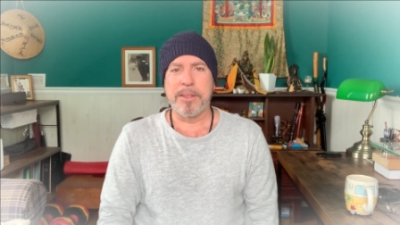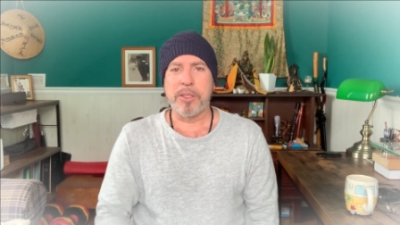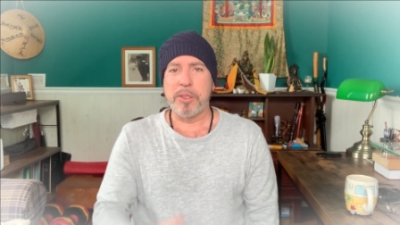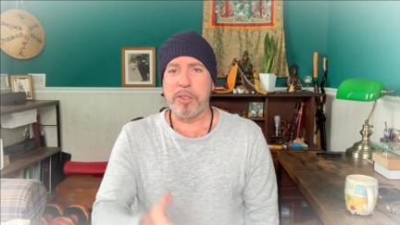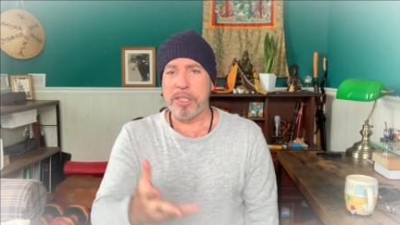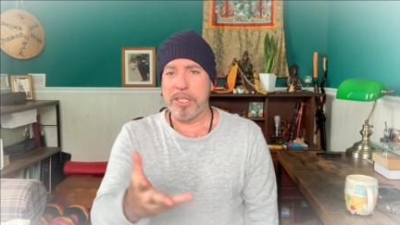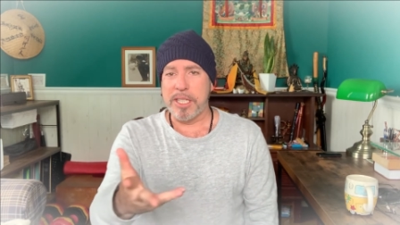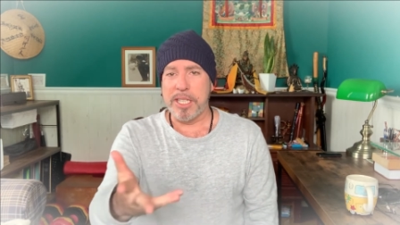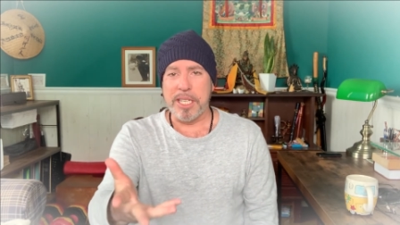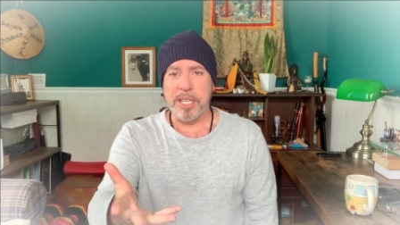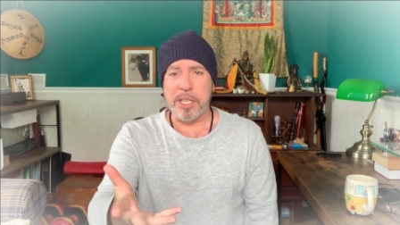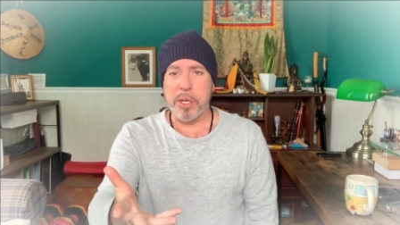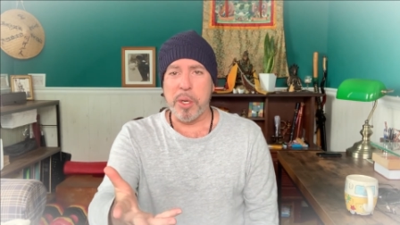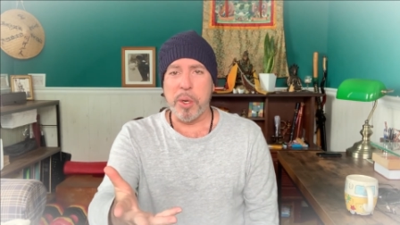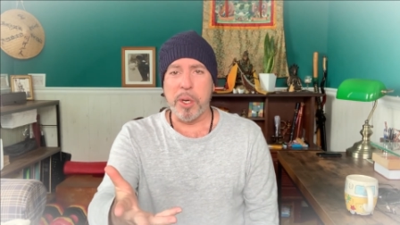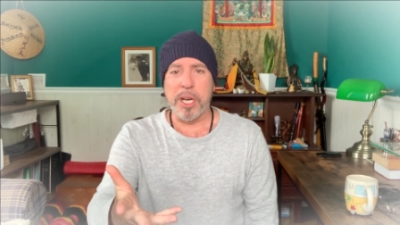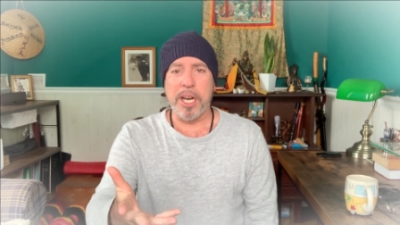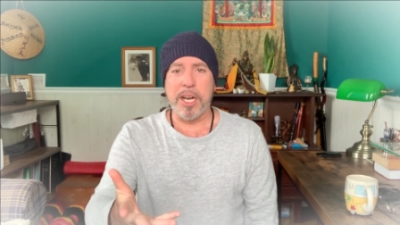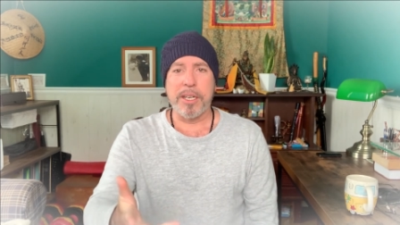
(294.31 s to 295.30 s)
Kundalini
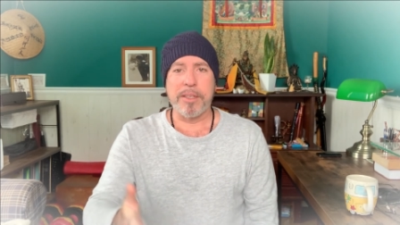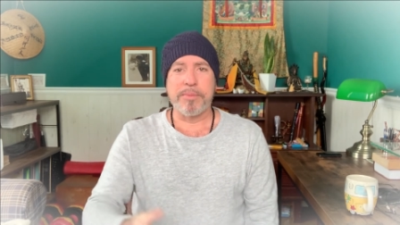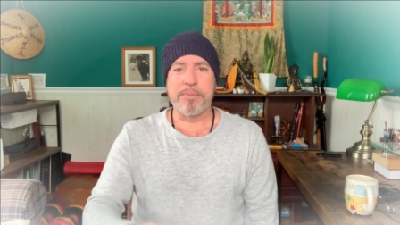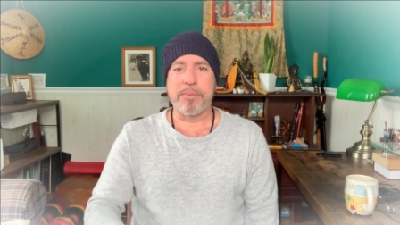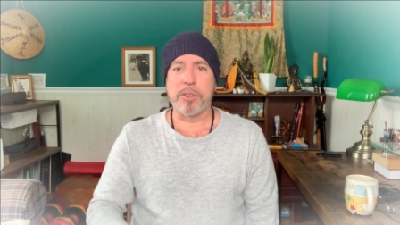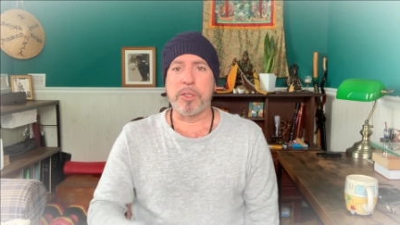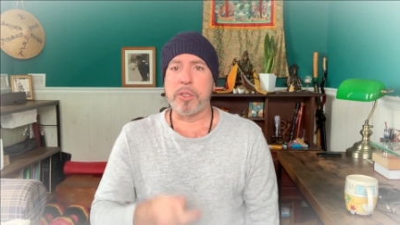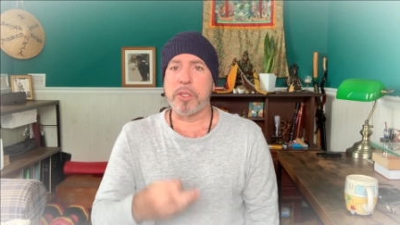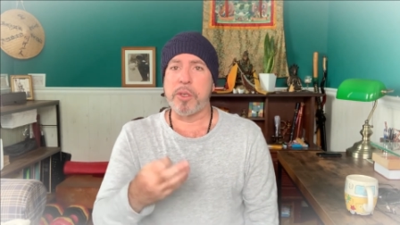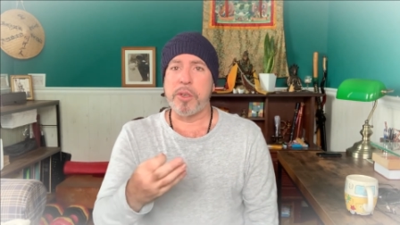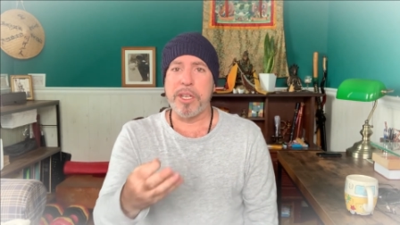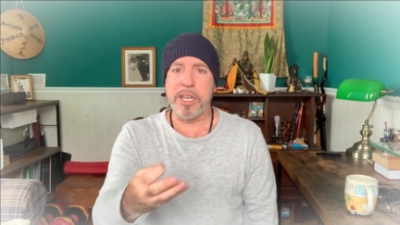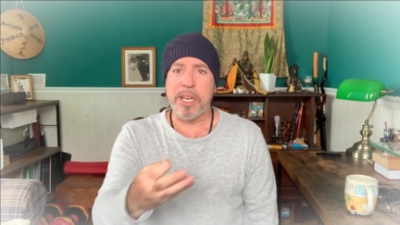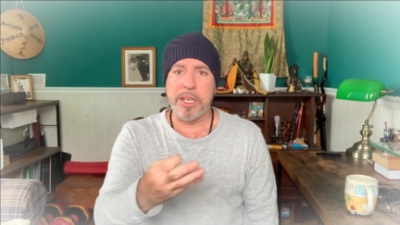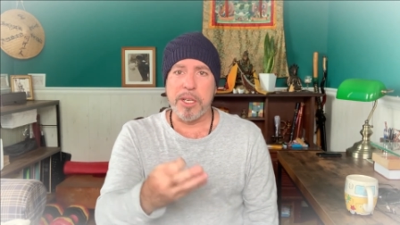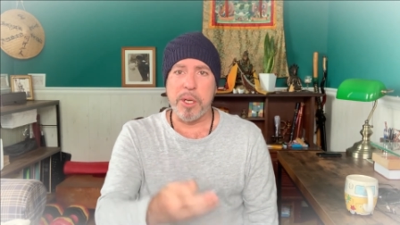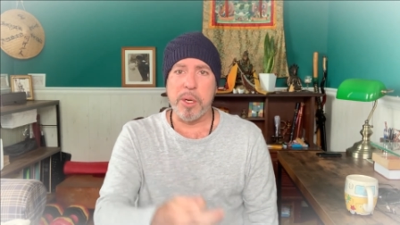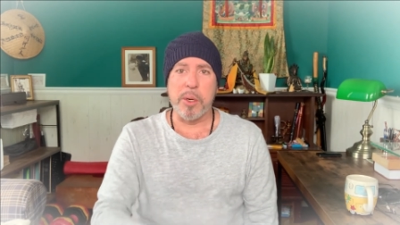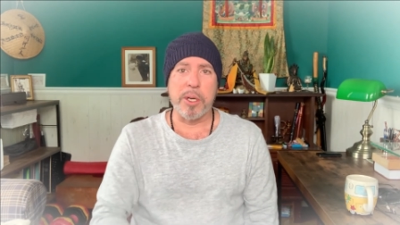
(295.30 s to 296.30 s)
Yoga,
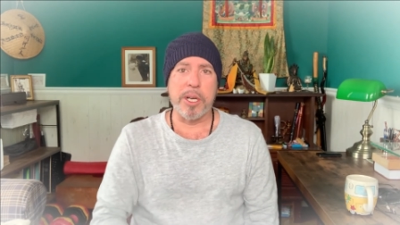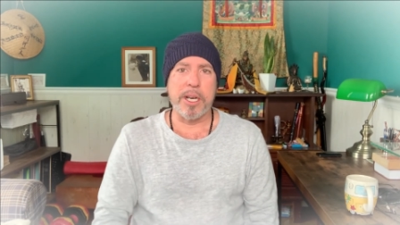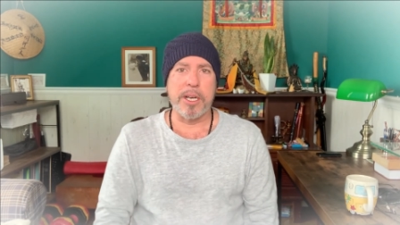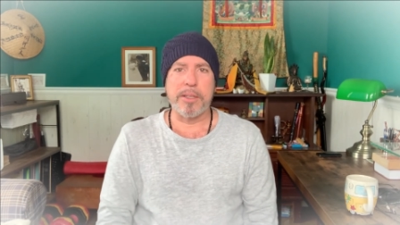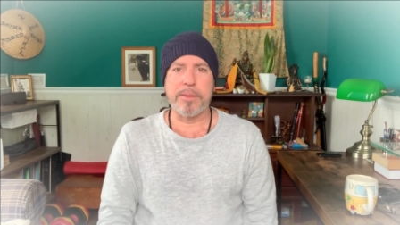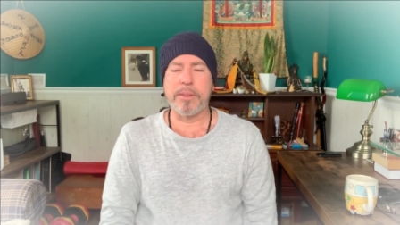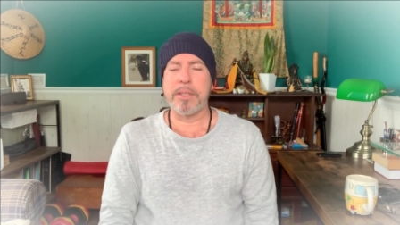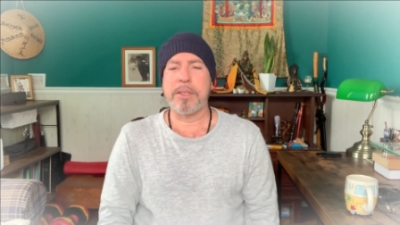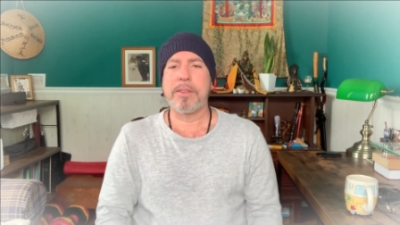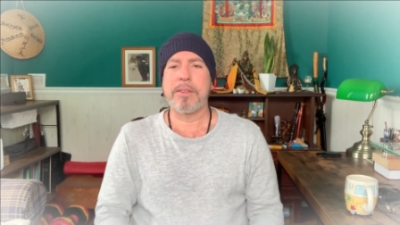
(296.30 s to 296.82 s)
Kriya Yoga,